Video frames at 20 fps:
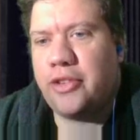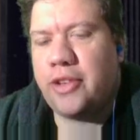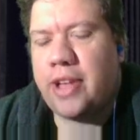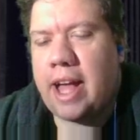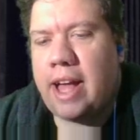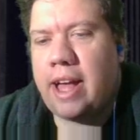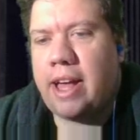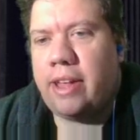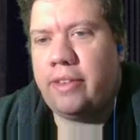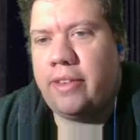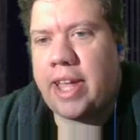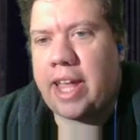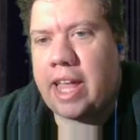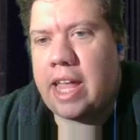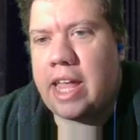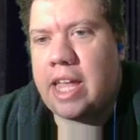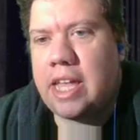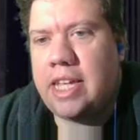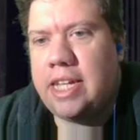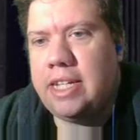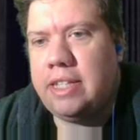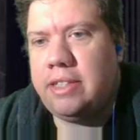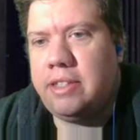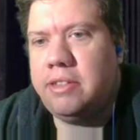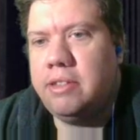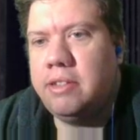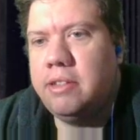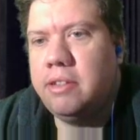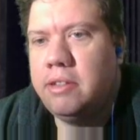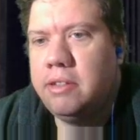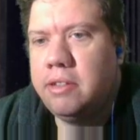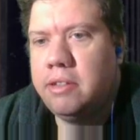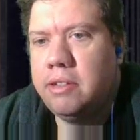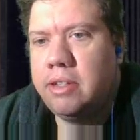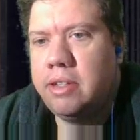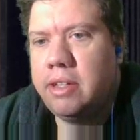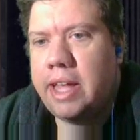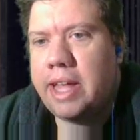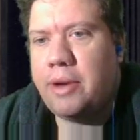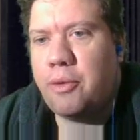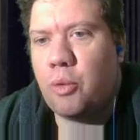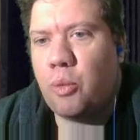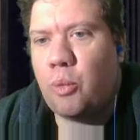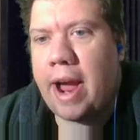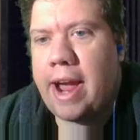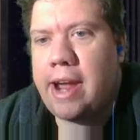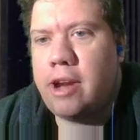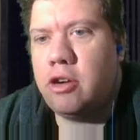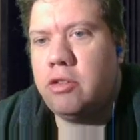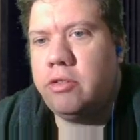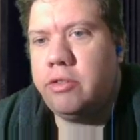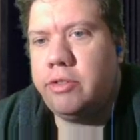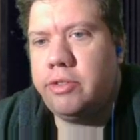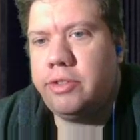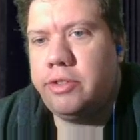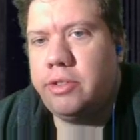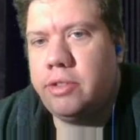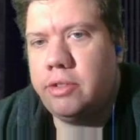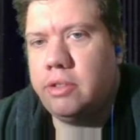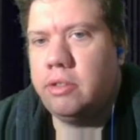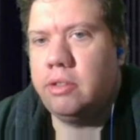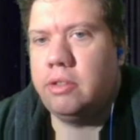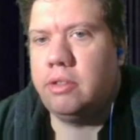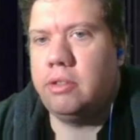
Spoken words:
Scott? Like heat and writers?